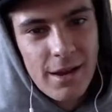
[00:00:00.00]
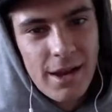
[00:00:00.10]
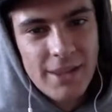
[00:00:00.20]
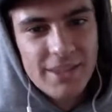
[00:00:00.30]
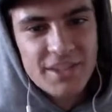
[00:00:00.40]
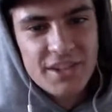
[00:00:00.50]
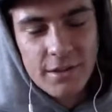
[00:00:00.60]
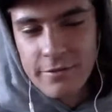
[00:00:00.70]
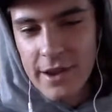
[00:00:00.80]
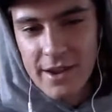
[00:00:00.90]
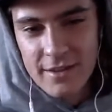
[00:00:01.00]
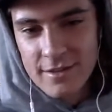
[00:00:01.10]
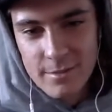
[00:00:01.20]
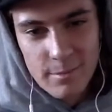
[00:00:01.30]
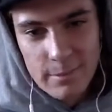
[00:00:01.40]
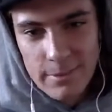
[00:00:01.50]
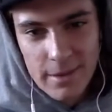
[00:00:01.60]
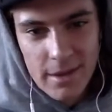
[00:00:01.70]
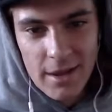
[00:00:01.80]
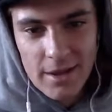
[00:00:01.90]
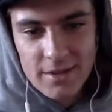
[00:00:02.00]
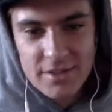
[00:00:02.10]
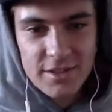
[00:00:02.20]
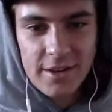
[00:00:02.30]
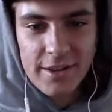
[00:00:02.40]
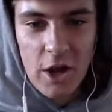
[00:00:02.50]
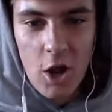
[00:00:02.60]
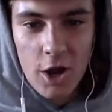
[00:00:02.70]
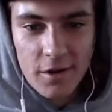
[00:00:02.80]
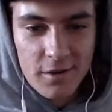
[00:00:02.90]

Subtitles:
I think she gets Vans, but she's not like on.